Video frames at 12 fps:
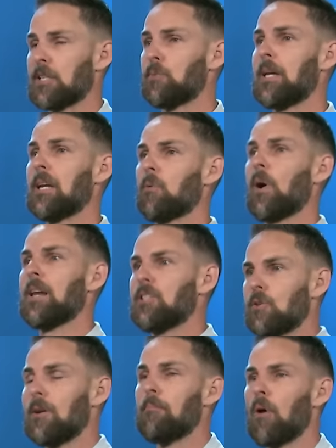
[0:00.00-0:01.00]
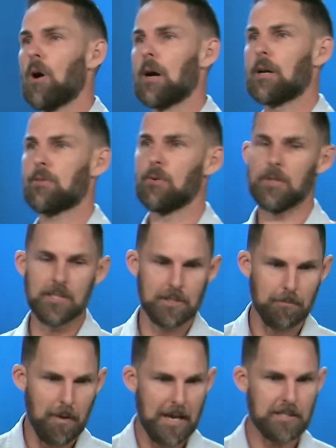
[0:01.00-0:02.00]
as we get ready to embark through this
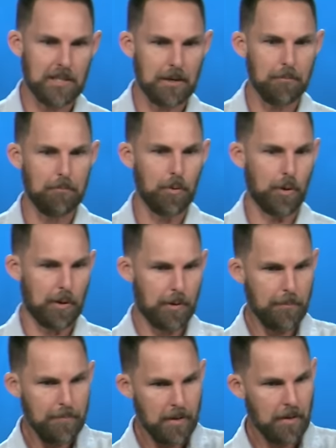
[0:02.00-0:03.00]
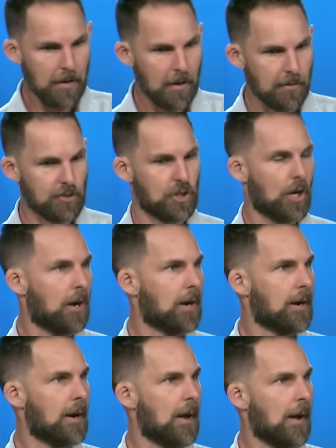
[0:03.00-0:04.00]
amazing book of
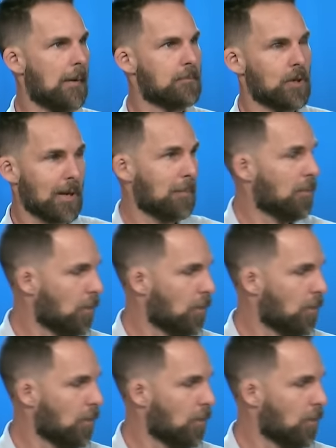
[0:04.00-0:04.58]
John. Um, don't get me